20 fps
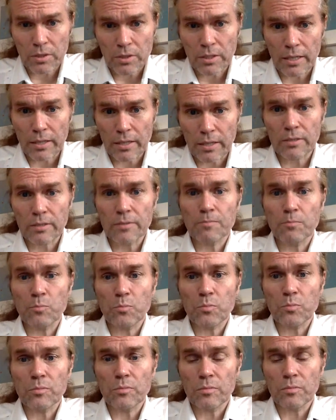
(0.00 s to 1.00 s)
dad
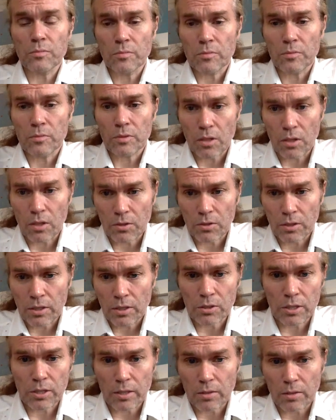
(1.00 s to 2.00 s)
on the
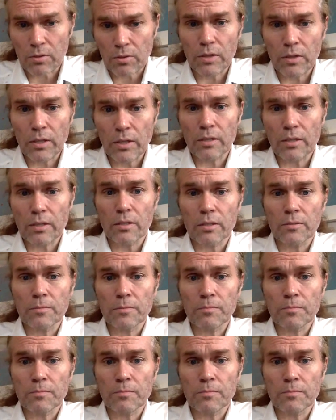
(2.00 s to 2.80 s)
other side of the veil,